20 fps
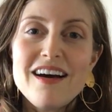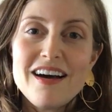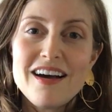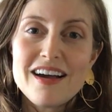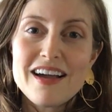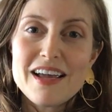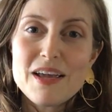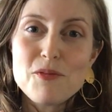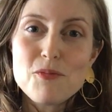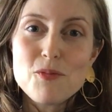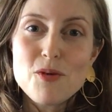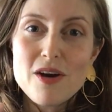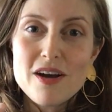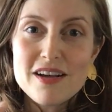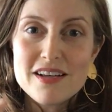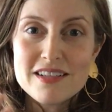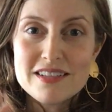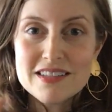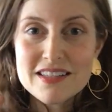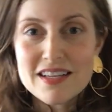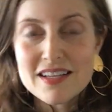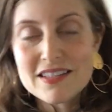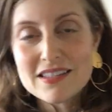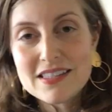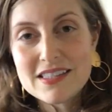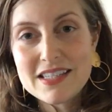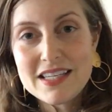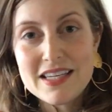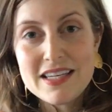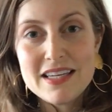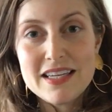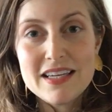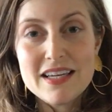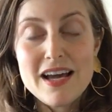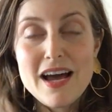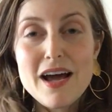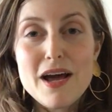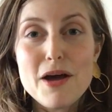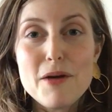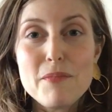I was
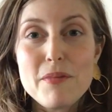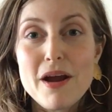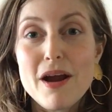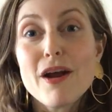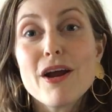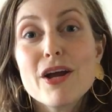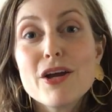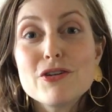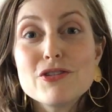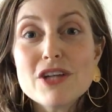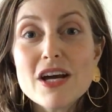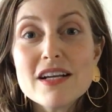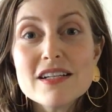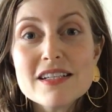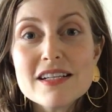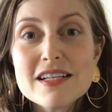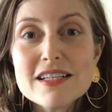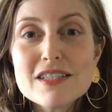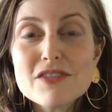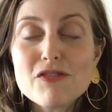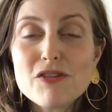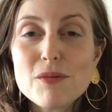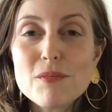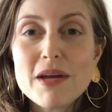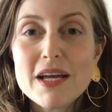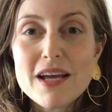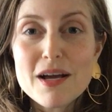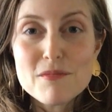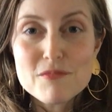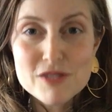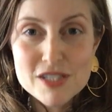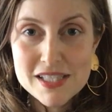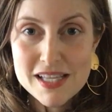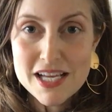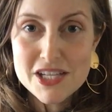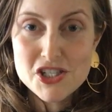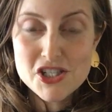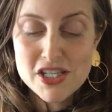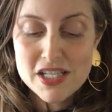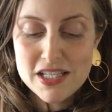seeing a periodontist for my gum
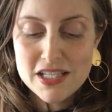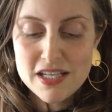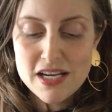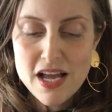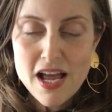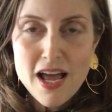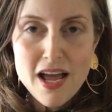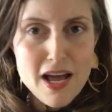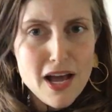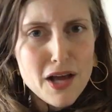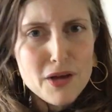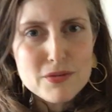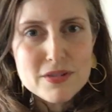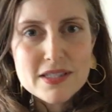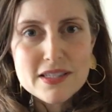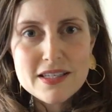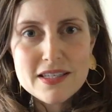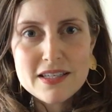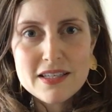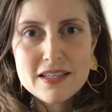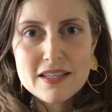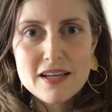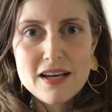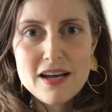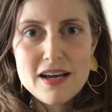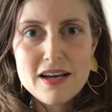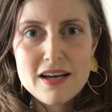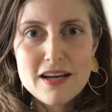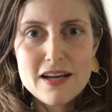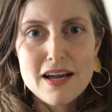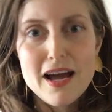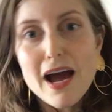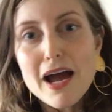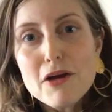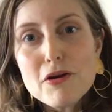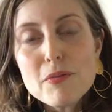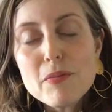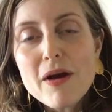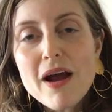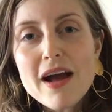recession. I was seeing a
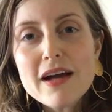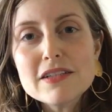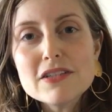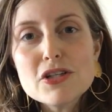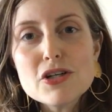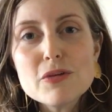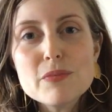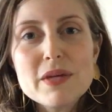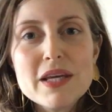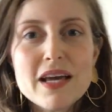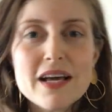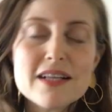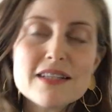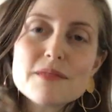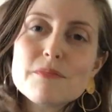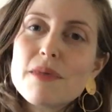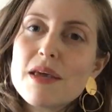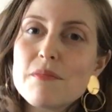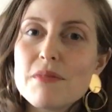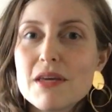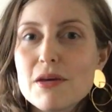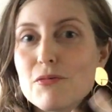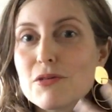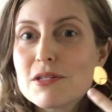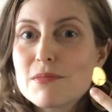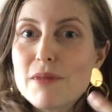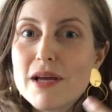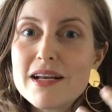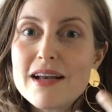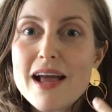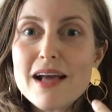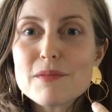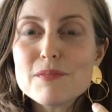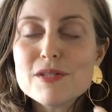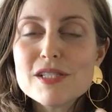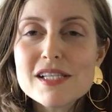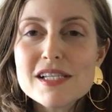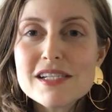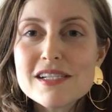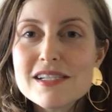chiropractor because maybe it was my neck
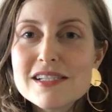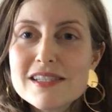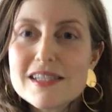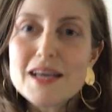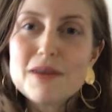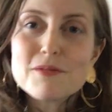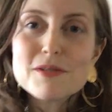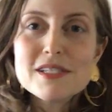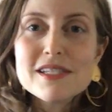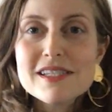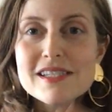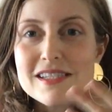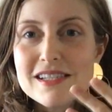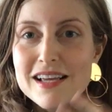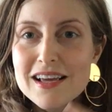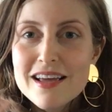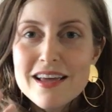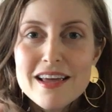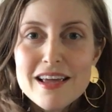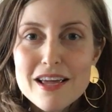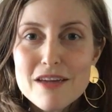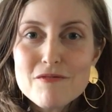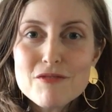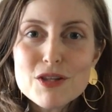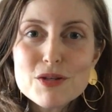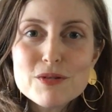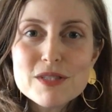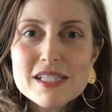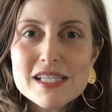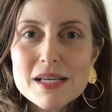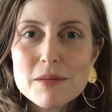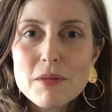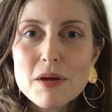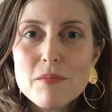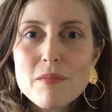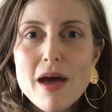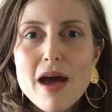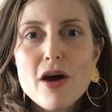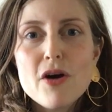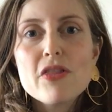position that was influencing my
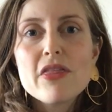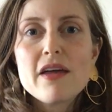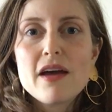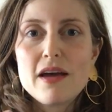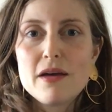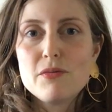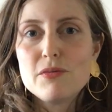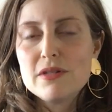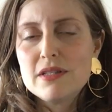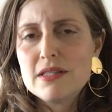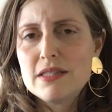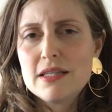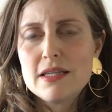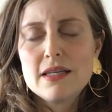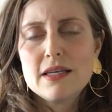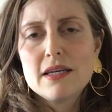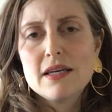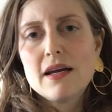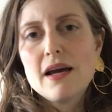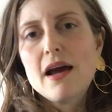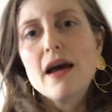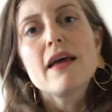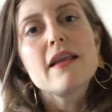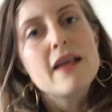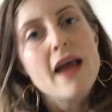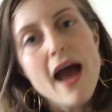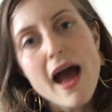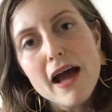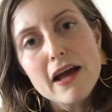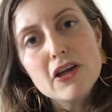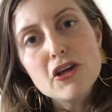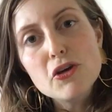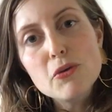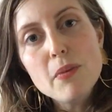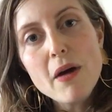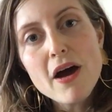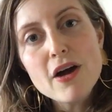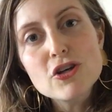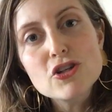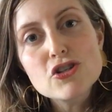mouth. I was seeing an
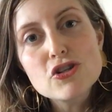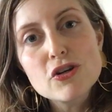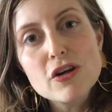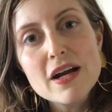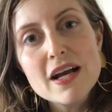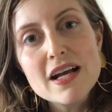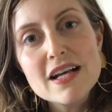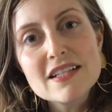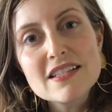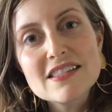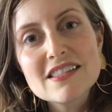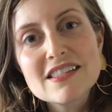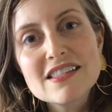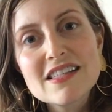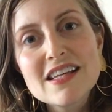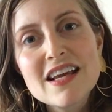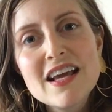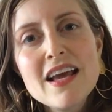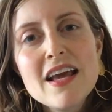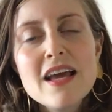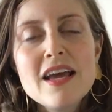acupuncturist.